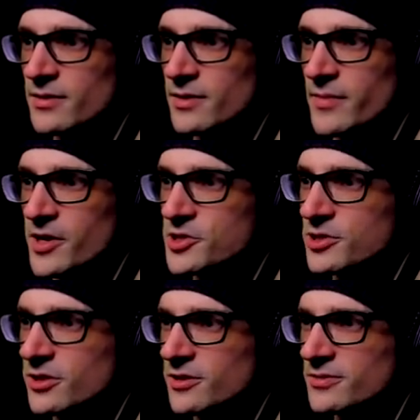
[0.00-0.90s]
not
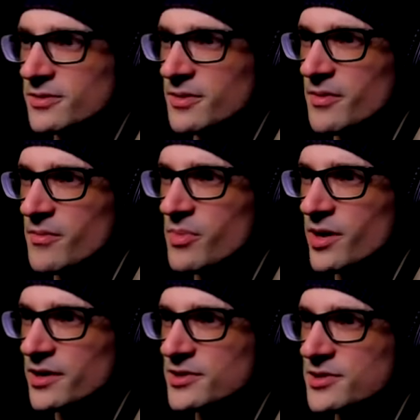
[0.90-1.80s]
sure,
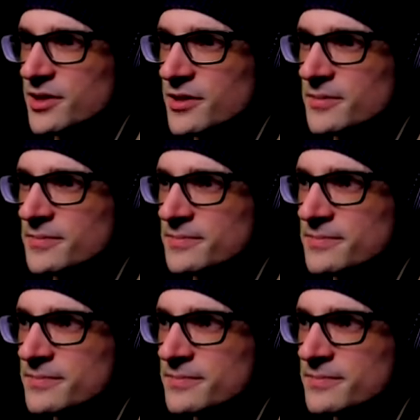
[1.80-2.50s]
but um,